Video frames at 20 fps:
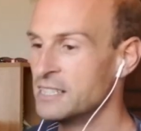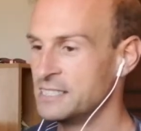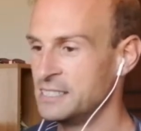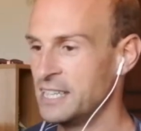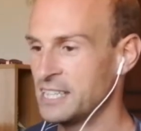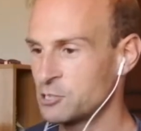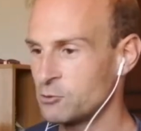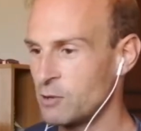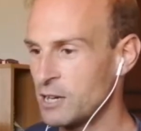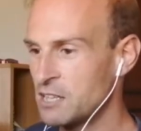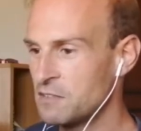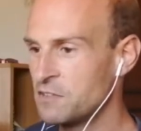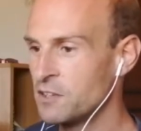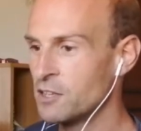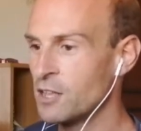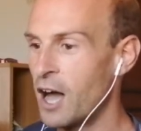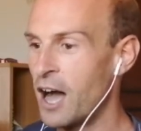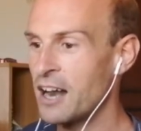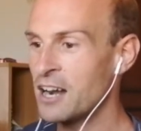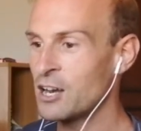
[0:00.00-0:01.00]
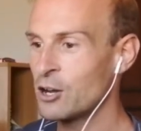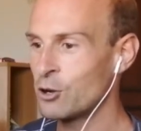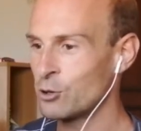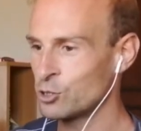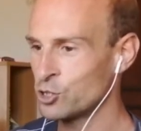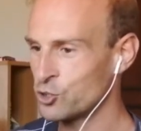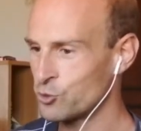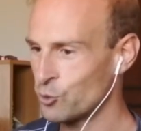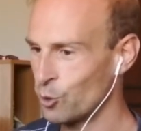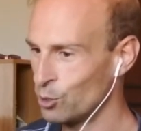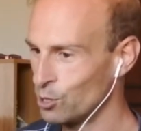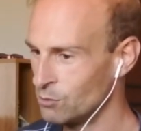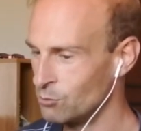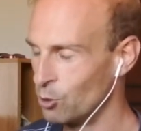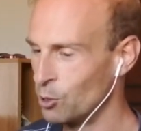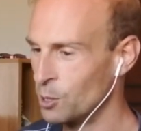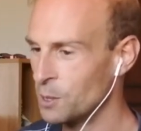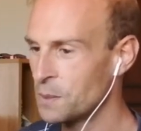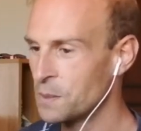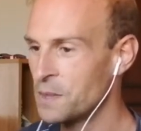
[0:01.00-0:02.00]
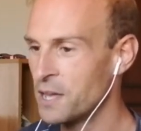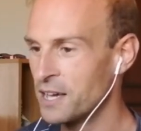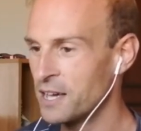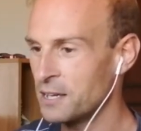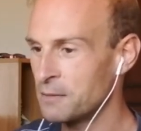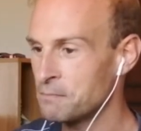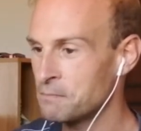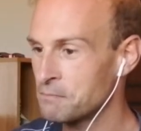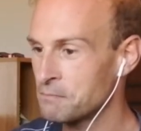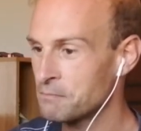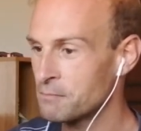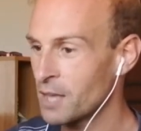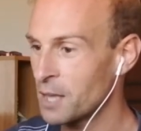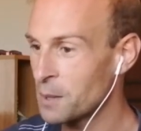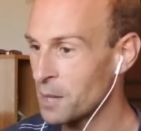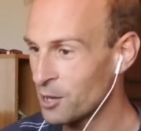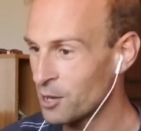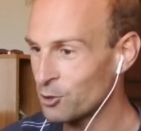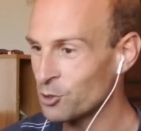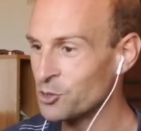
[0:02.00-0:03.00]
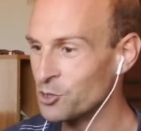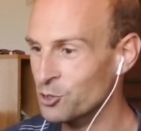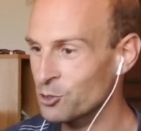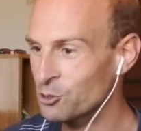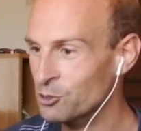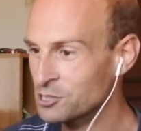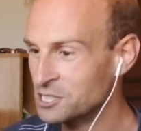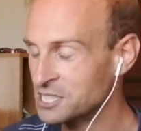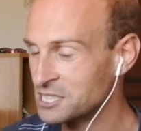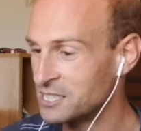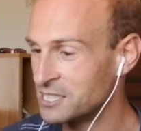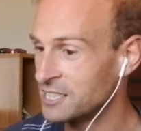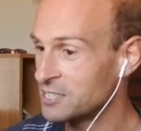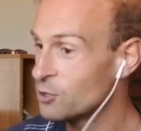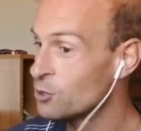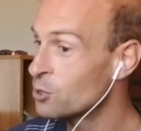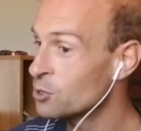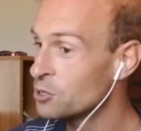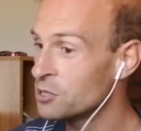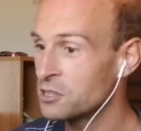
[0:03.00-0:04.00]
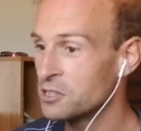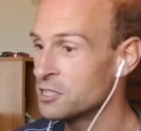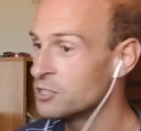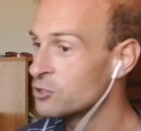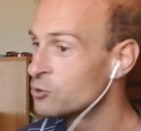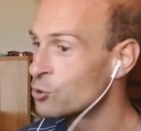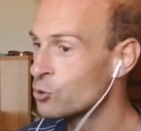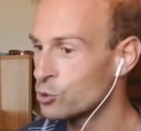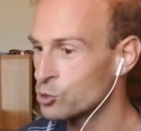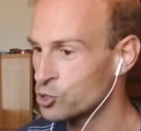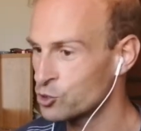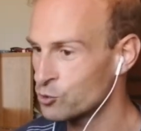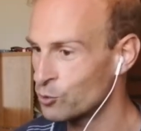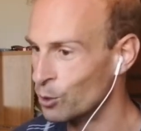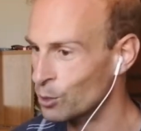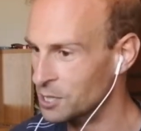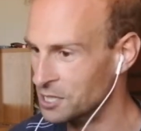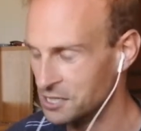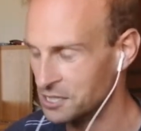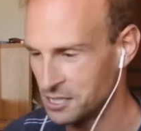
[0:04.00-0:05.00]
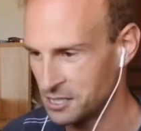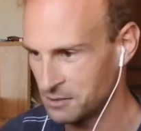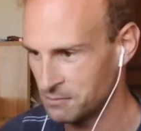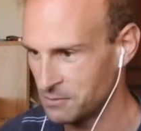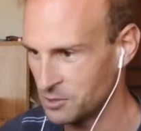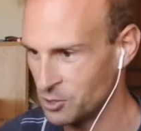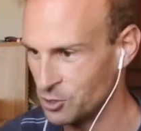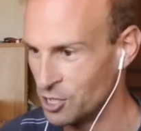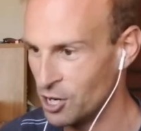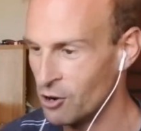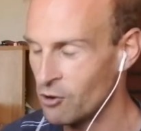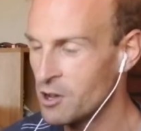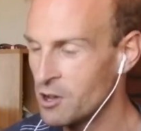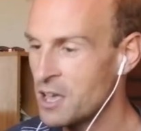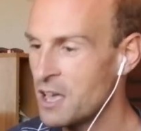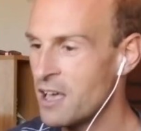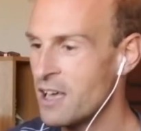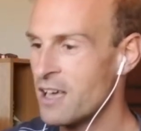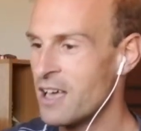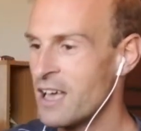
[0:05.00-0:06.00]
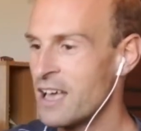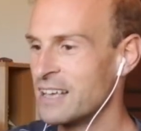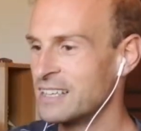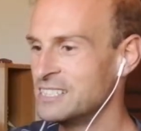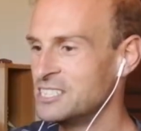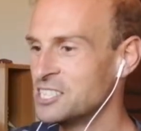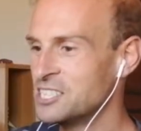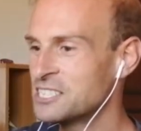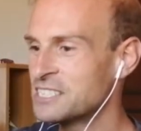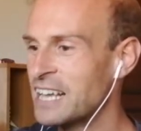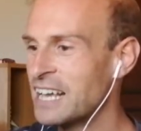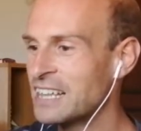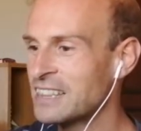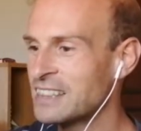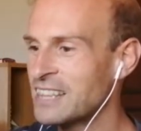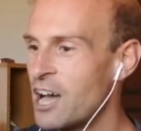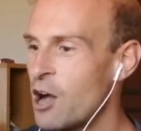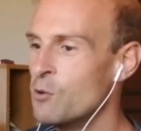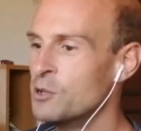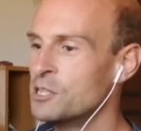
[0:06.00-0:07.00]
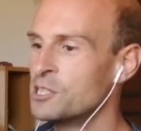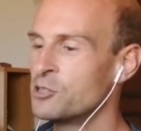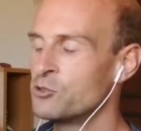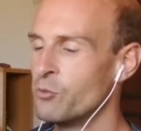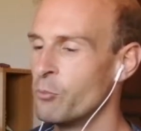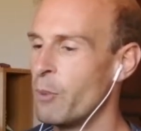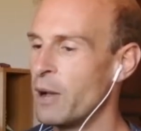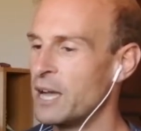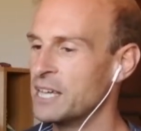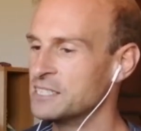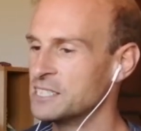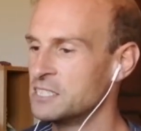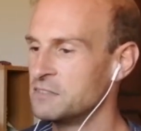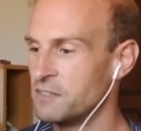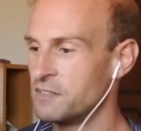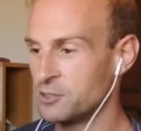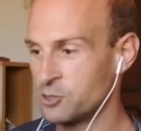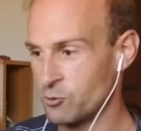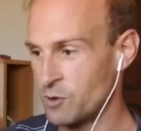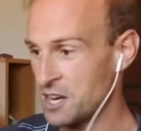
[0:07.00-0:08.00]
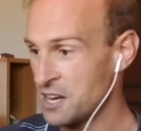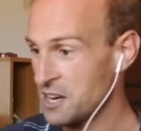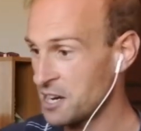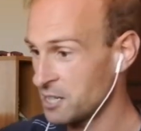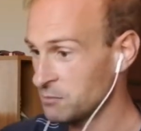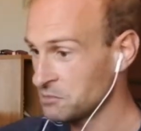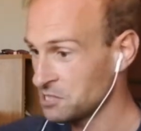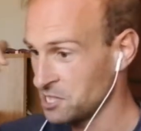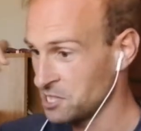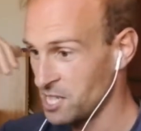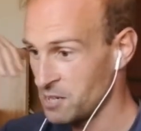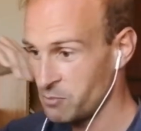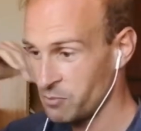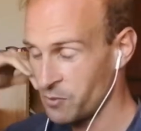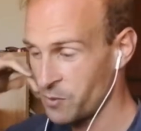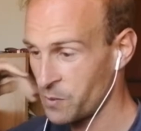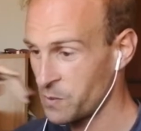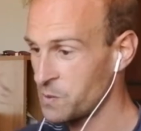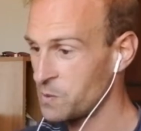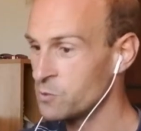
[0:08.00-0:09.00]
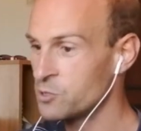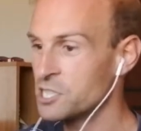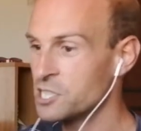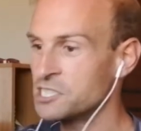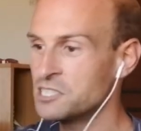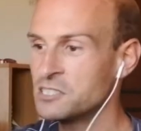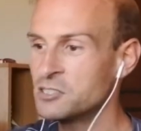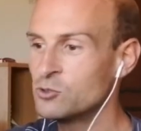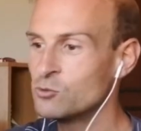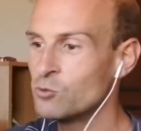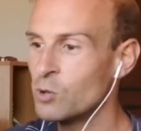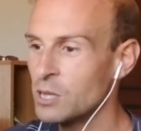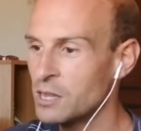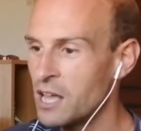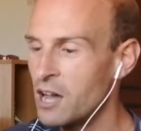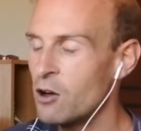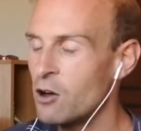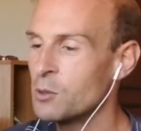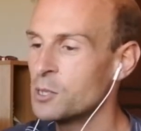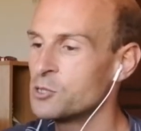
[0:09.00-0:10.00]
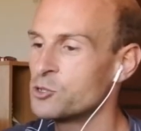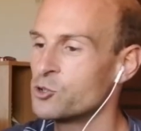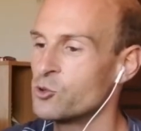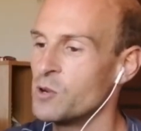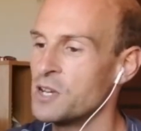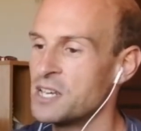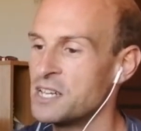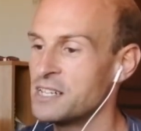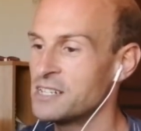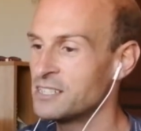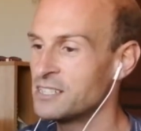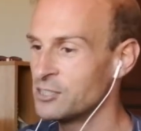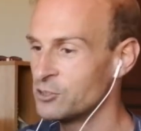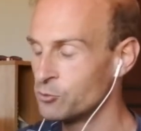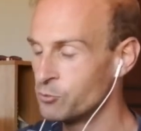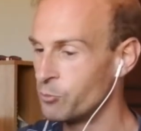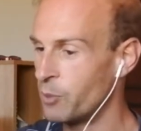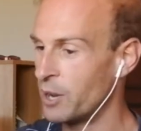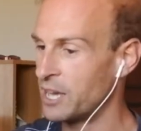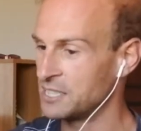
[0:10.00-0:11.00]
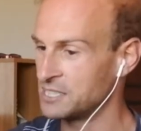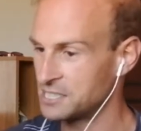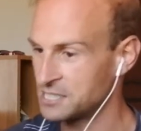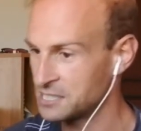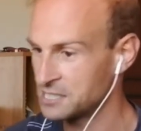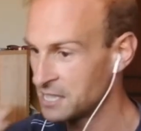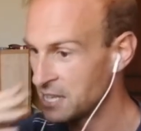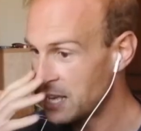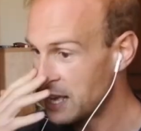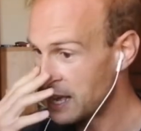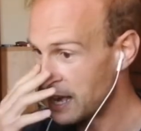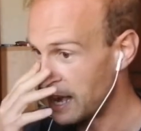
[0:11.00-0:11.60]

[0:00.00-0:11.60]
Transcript: That's why it feels uncontrollable. The good news is that you don't need to control it, You just allow it to pass. If a train comes up, you just need to allow the train to pass.